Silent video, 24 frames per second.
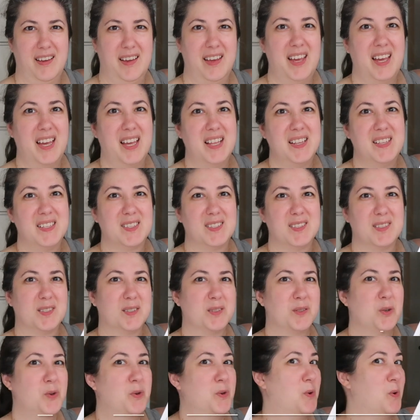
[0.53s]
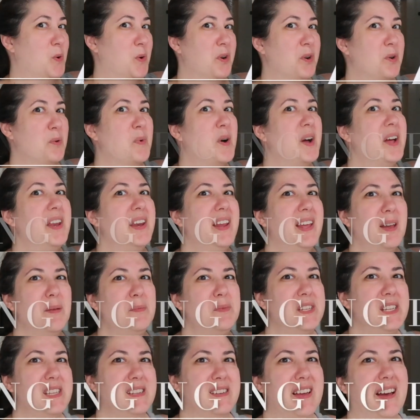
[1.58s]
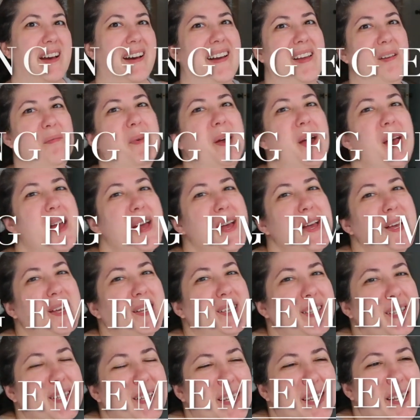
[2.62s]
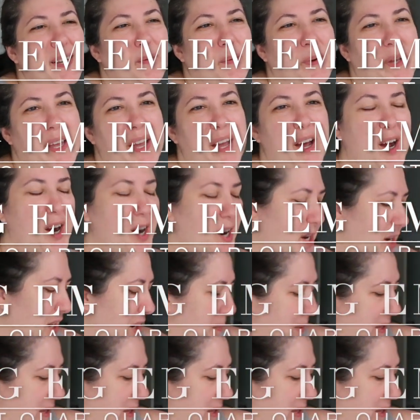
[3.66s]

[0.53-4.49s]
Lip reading: it's Q1 empty time. We are going to